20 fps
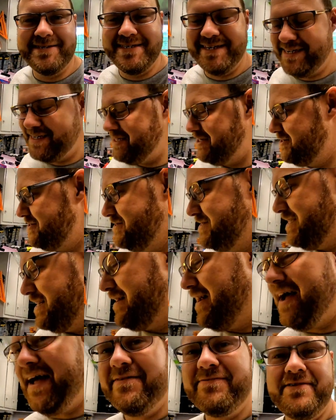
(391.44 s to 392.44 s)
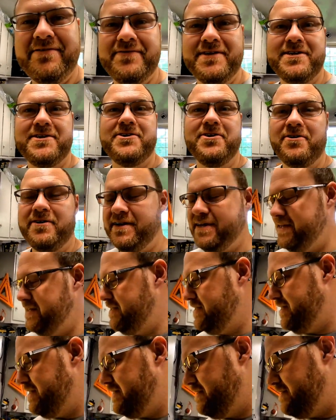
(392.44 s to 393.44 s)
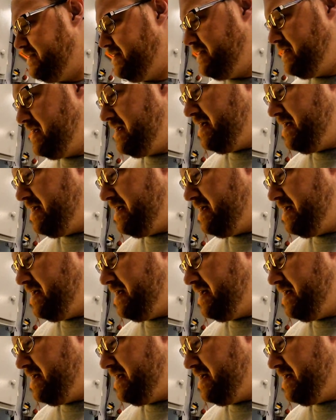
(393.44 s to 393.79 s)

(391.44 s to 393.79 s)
as it turns out. I haven't even done it yet,